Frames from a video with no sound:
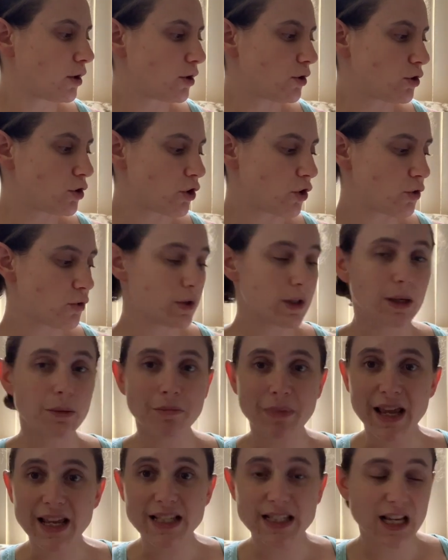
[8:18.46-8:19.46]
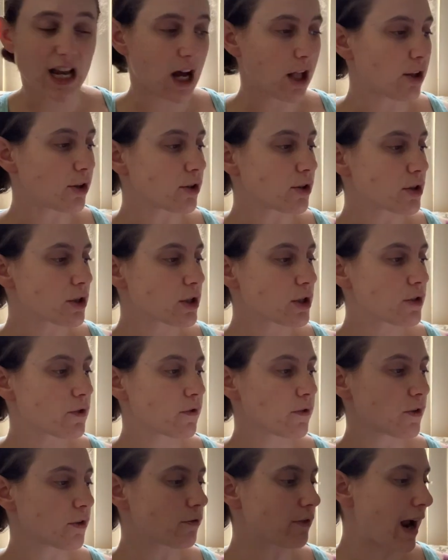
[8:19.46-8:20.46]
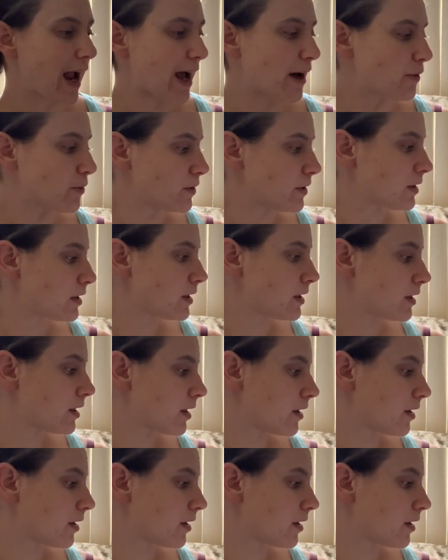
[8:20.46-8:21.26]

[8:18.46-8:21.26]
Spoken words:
Choosing base colors for rounds.